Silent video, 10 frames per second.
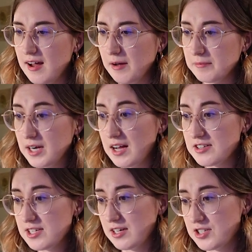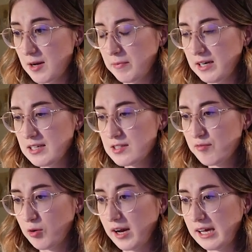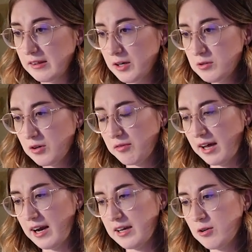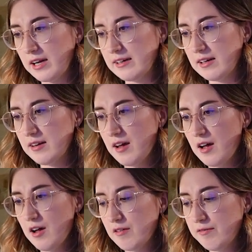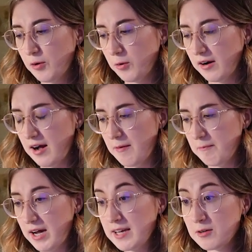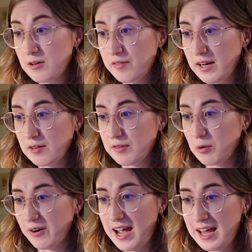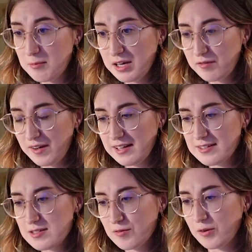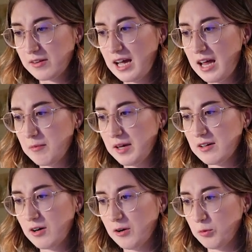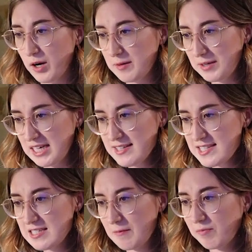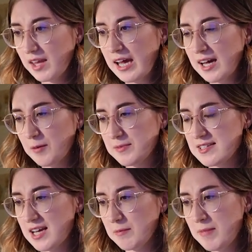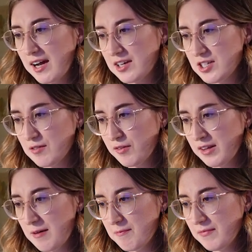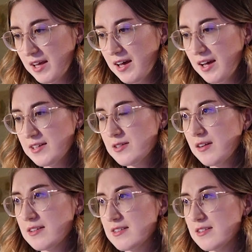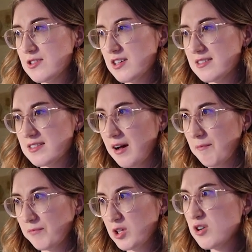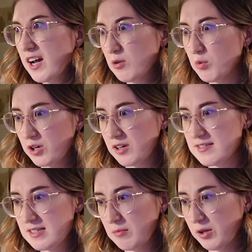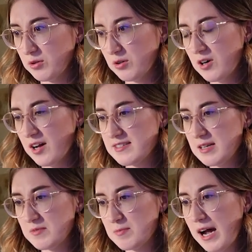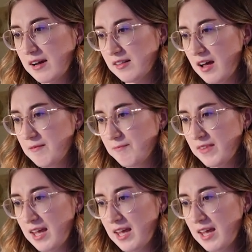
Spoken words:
kanji in Japanese for a logo that I created for, I don't know if any of you are anime fans, for the anime called One Piece. I helped design packaging for them. So this is just trying to work on some logo concepts back then.